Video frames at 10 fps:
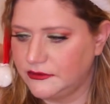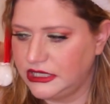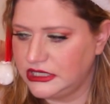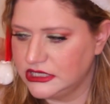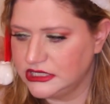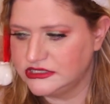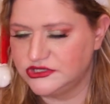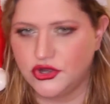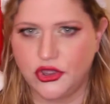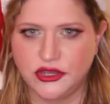he is
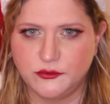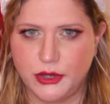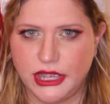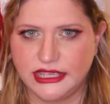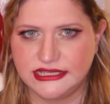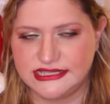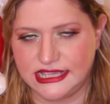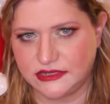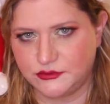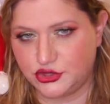joined by a
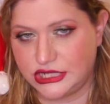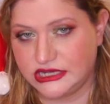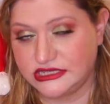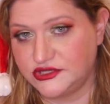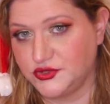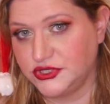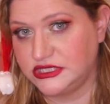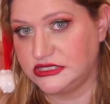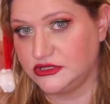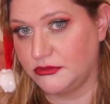second protagonist who
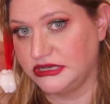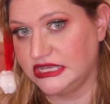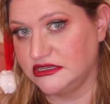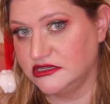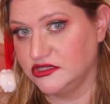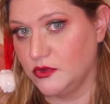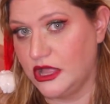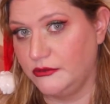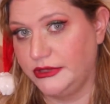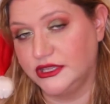is nominated as
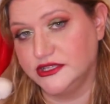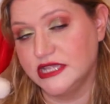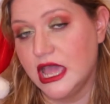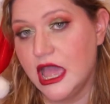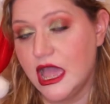well, because